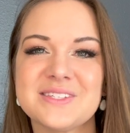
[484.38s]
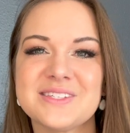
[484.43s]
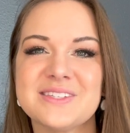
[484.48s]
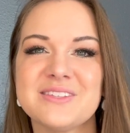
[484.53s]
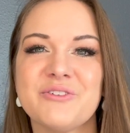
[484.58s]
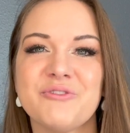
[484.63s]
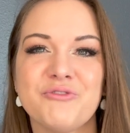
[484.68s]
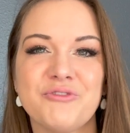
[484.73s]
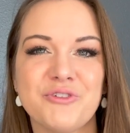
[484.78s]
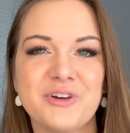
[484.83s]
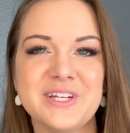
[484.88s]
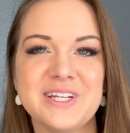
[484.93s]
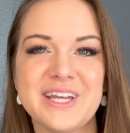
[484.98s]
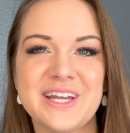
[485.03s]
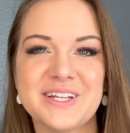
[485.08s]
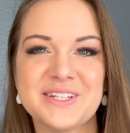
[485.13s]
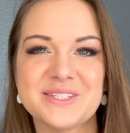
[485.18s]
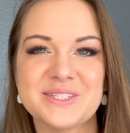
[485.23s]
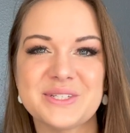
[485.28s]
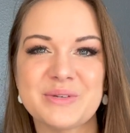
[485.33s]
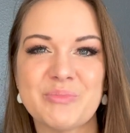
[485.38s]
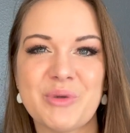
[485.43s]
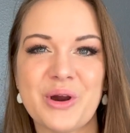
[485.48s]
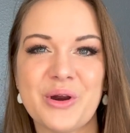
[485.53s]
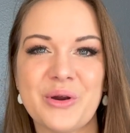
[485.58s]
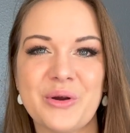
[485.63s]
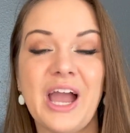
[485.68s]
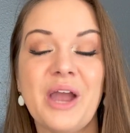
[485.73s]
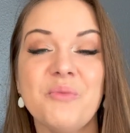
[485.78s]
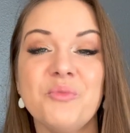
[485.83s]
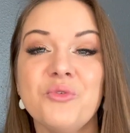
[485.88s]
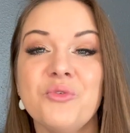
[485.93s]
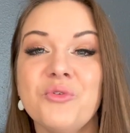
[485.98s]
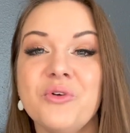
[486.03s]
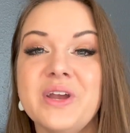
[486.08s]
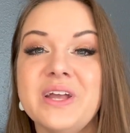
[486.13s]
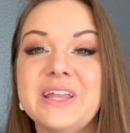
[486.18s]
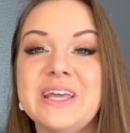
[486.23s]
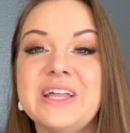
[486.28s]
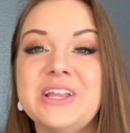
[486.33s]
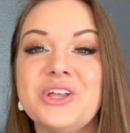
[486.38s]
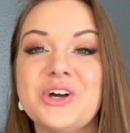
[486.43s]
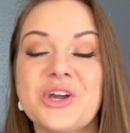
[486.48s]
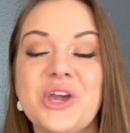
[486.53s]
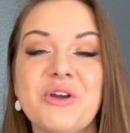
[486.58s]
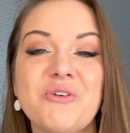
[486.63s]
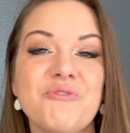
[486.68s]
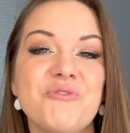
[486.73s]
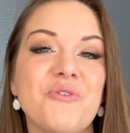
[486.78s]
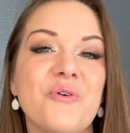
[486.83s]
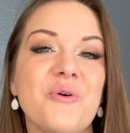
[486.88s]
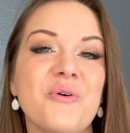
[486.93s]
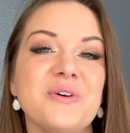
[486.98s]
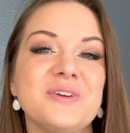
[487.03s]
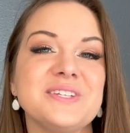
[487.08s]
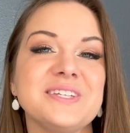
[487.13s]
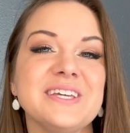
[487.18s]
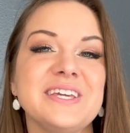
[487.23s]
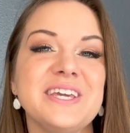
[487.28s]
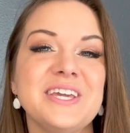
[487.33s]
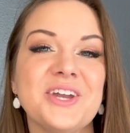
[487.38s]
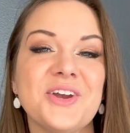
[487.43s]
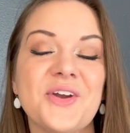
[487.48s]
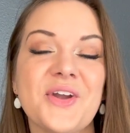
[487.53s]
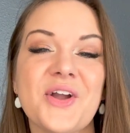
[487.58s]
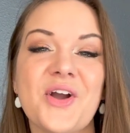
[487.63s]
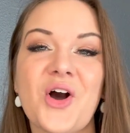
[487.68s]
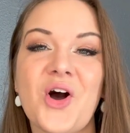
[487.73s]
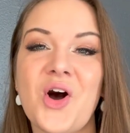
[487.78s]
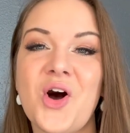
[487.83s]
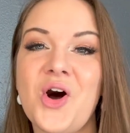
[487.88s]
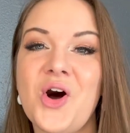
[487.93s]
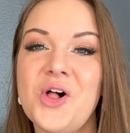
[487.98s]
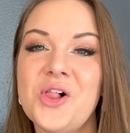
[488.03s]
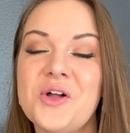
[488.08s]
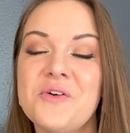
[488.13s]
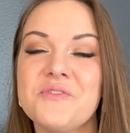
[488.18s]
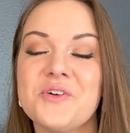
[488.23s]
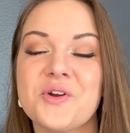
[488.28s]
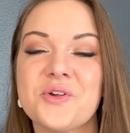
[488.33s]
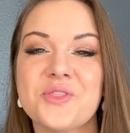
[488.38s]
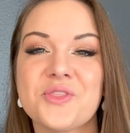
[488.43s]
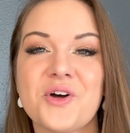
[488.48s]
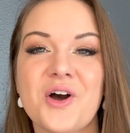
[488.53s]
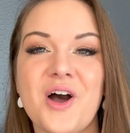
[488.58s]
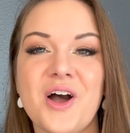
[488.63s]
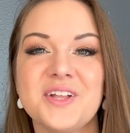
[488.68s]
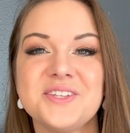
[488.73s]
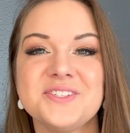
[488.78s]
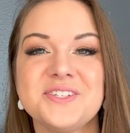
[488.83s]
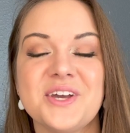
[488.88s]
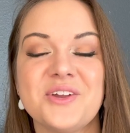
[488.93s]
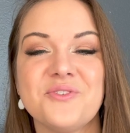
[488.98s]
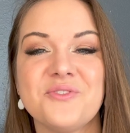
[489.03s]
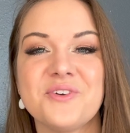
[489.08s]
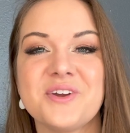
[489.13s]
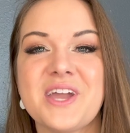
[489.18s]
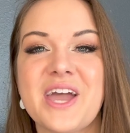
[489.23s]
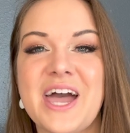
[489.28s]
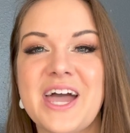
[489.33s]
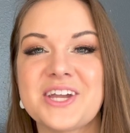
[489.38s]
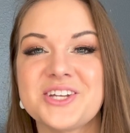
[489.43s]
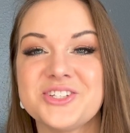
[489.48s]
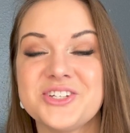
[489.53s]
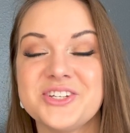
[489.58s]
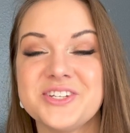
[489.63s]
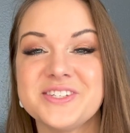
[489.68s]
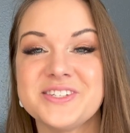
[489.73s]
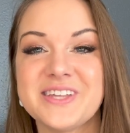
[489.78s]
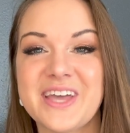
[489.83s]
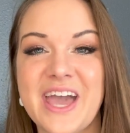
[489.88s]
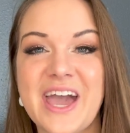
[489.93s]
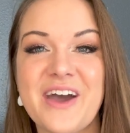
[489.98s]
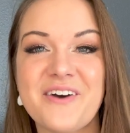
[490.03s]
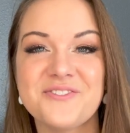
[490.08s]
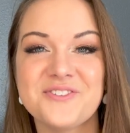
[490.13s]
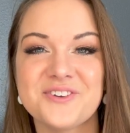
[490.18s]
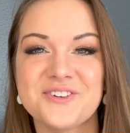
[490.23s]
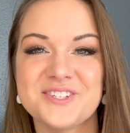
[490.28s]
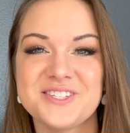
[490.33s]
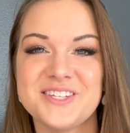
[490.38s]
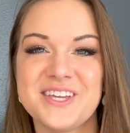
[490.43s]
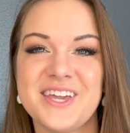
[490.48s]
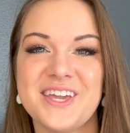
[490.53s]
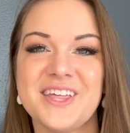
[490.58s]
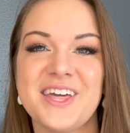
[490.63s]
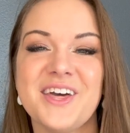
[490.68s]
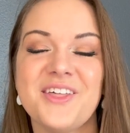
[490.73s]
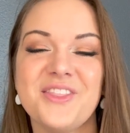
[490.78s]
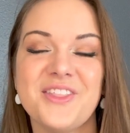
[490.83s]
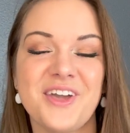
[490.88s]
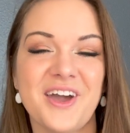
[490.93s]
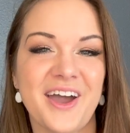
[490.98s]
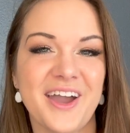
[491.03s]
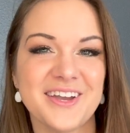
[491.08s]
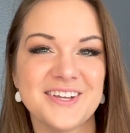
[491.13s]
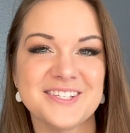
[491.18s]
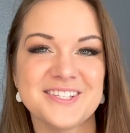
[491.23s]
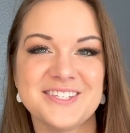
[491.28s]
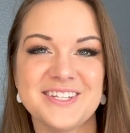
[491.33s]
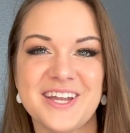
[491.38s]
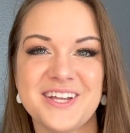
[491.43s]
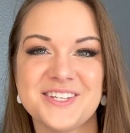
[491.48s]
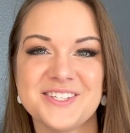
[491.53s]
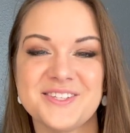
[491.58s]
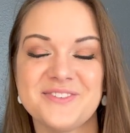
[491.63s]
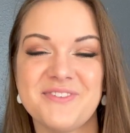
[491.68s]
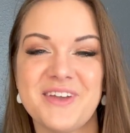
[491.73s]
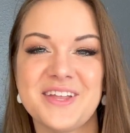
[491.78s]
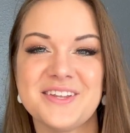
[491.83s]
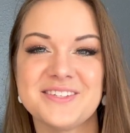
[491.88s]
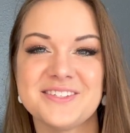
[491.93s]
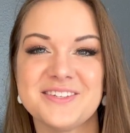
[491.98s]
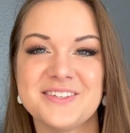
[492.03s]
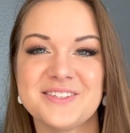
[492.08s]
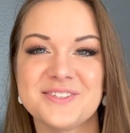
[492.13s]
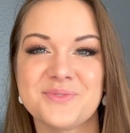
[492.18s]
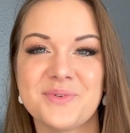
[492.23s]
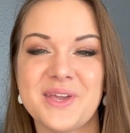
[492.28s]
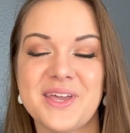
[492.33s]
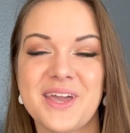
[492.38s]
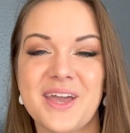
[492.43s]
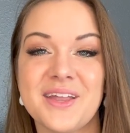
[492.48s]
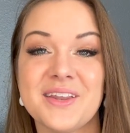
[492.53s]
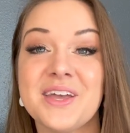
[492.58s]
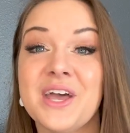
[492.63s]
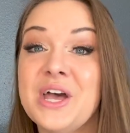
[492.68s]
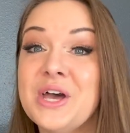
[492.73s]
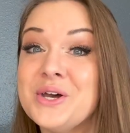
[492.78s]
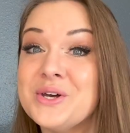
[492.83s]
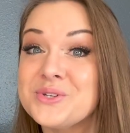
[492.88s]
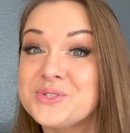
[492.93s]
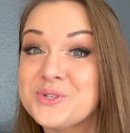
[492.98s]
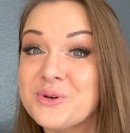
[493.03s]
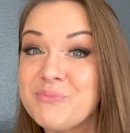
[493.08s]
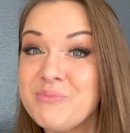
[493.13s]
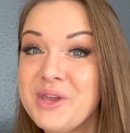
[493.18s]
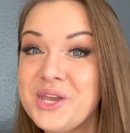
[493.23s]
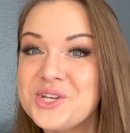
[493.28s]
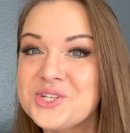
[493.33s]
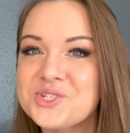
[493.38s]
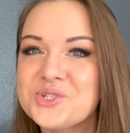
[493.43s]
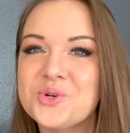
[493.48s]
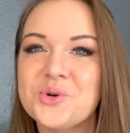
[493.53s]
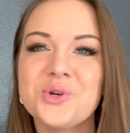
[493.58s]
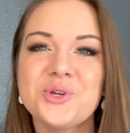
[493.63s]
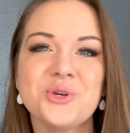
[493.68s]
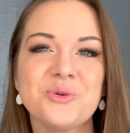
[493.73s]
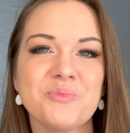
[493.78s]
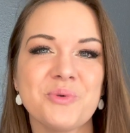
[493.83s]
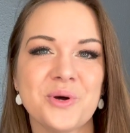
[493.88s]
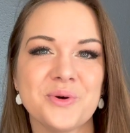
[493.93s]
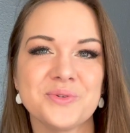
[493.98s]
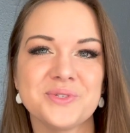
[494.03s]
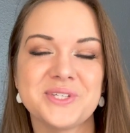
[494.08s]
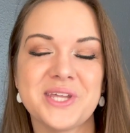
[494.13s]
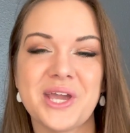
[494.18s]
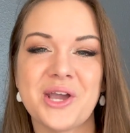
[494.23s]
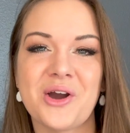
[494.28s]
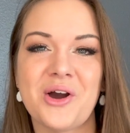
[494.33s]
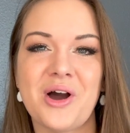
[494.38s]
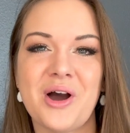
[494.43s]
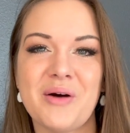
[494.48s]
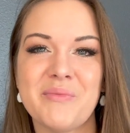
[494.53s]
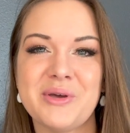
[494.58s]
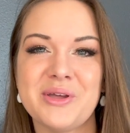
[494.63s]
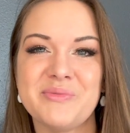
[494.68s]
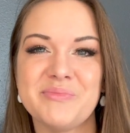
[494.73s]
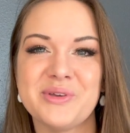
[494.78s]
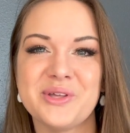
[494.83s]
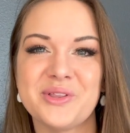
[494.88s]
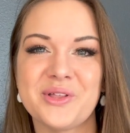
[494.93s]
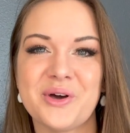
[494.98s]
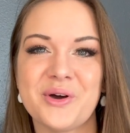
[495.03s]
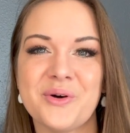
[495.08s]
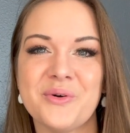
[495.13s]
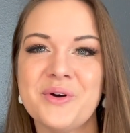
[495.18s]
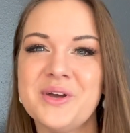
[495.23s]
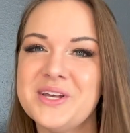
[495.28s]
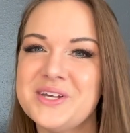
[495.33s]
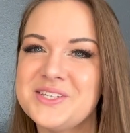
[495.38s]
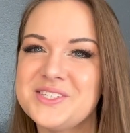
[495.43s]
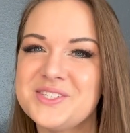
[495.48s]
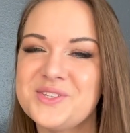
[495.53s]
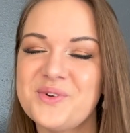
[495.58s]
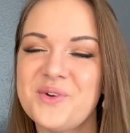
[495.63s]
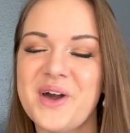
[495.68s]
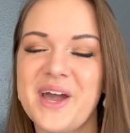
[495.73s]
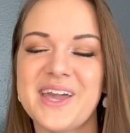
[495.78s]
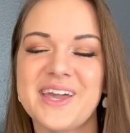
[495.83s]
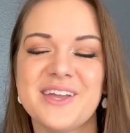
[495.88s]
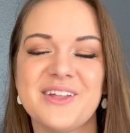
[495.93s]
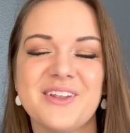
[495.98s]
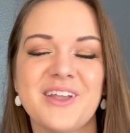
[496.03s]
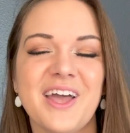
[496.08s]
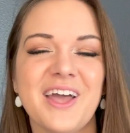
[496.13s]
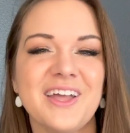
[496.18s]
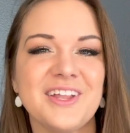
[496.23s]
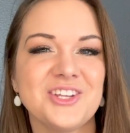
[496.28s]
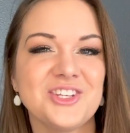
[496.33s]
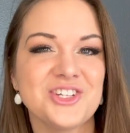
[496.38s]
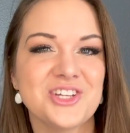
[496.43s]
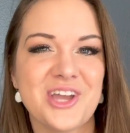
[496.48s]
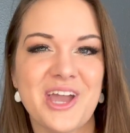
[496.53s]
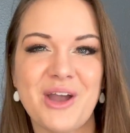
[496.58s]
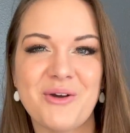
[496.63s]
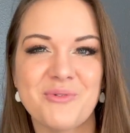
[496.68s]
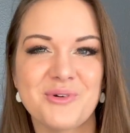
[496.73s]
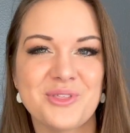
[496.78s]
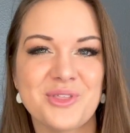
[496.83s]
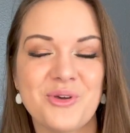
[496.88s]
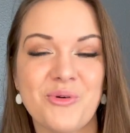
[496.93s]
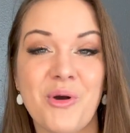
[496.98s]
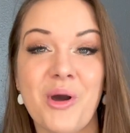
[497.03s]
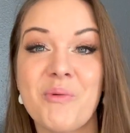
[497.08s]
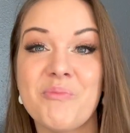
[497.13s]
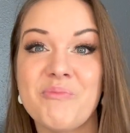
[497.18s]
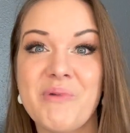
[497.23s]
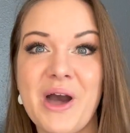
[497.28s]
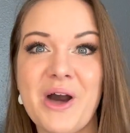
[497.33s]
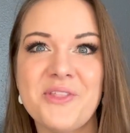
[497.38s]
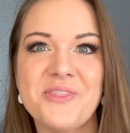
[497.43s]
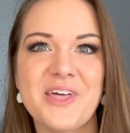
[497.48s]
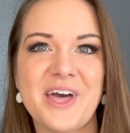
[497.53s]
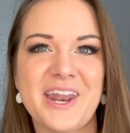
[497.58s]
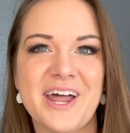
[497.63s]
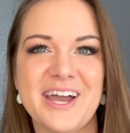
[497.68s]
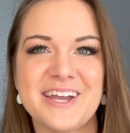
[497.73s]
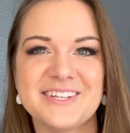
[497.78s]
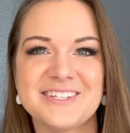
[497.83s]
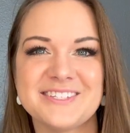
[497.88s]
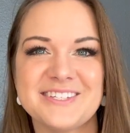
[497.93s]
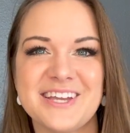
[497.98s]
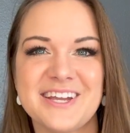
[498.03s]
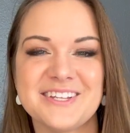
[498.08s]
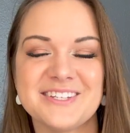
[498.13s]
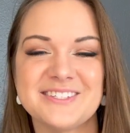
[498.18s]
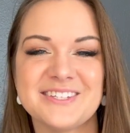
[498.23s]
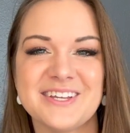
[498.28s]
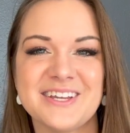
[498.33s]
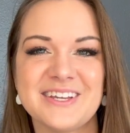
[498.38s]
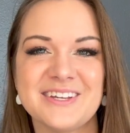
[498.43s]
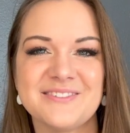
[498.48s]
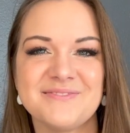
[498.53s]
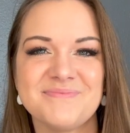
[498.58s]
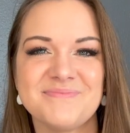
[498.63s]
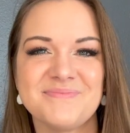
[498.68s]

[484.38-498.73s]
the free dance tomorrow. I'm really looking forward to hearing all of your thoughts and reactions after seeing the ice dance events this weekend. So make sure you post a comment below so I can chat with you about that ice dancing.